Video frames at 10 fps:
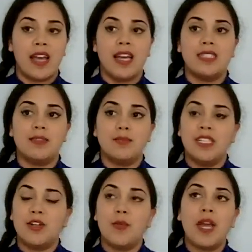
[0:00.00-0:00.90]
and
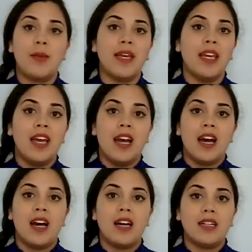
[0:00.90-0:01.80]
you know, maybe
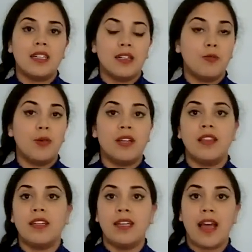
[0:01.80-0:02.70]
one
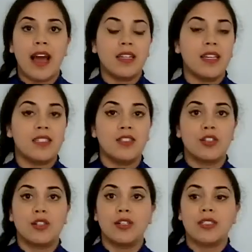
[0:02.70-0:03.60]
of the
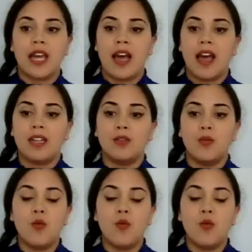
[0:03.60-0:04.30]
adolescent girls had